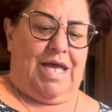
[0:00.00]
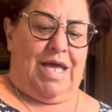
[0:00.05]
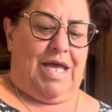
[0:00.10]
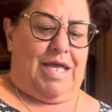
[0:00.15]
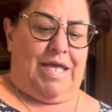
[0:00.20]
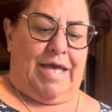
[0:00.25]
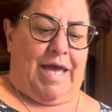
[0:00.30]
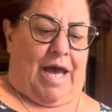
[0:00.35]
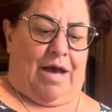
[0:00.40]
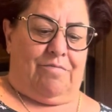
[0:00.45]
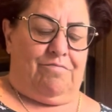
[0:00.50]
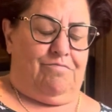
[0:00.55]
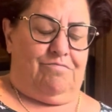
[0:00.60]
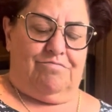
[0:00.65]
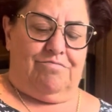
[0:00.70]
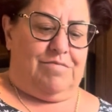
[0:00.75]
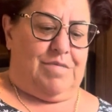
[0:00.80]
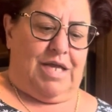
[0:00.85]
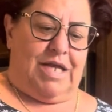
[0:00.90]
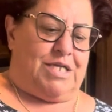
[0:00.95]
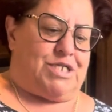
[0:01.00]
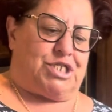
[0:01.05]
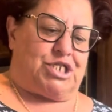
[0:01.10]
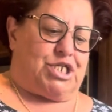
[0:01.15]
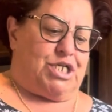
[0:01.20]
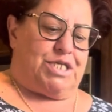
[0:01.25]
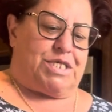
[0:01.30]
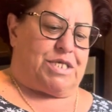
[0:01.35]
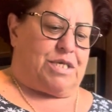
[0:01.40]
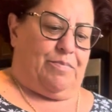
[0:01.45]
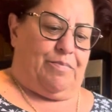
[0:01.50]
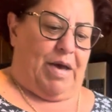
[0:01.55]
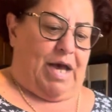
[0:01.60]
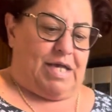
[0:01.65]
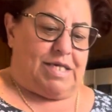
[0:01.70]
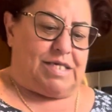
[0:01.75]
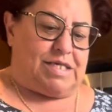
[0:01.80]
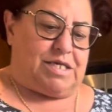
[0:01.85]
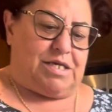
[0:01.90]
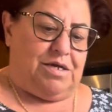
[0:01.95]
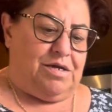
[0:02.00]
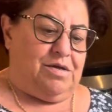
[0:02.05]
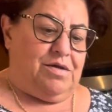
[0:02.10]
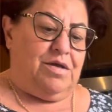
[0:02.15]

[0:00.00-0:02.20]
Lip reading: Yeah, it's just the best.